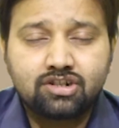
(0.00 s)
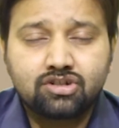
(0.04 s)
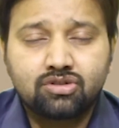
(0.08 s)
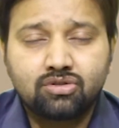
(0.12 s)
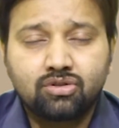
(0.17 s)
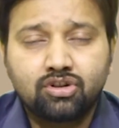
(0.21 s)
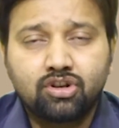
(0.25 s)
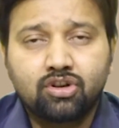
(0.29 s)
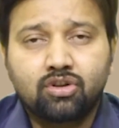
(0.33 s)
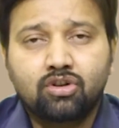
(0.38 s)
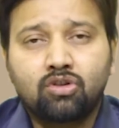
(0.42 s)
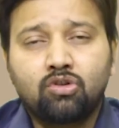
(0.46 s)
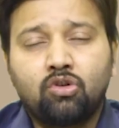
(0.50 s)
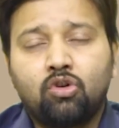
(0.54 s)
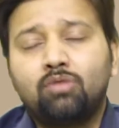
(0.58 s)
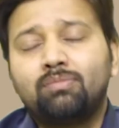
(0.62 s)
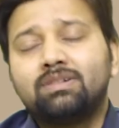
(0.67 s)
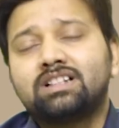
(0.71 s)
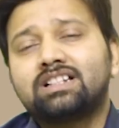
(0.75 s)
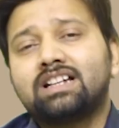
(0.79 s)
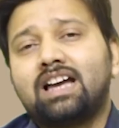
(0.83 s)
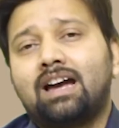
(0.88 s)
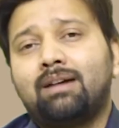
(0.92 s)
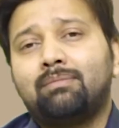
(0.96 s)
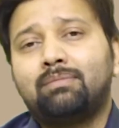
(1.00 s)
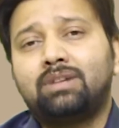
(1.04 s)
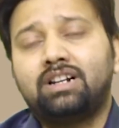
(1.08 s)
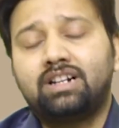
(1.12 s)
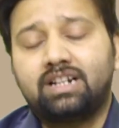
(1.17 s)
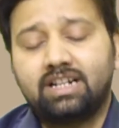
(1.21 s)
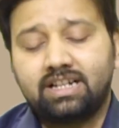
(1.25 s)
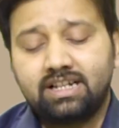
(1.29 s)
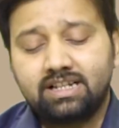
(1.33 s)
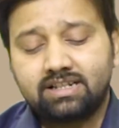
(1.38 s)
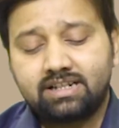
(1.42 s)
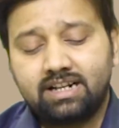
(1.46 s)
So your home
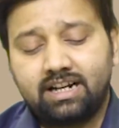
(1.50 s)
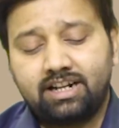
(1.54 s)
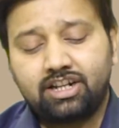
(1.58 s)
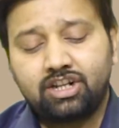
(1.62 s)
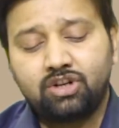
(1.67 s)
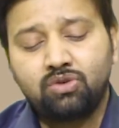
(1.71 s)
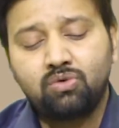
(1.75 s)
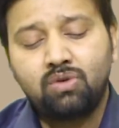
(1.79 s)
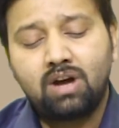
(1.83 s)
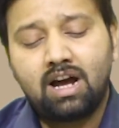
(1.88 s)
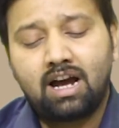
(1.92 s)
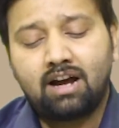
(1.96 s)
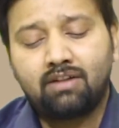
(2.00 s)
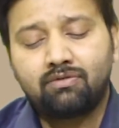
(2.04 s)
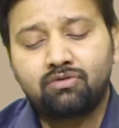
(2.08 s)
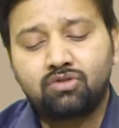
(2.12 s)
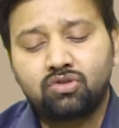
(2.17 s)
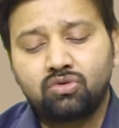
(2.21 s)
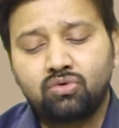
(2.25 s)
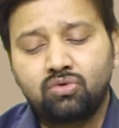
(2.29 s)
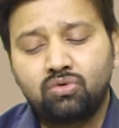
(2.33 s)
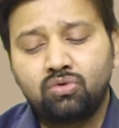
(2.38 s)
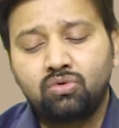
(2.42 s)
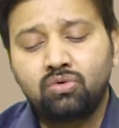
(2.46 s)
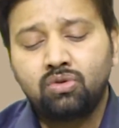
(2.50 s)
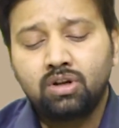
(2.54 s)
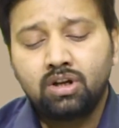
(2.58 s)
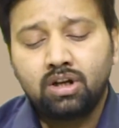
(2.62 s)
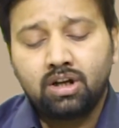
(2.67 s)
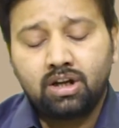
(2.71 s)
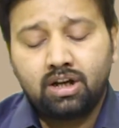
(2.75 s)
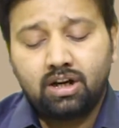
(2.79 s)
assignment is that you have to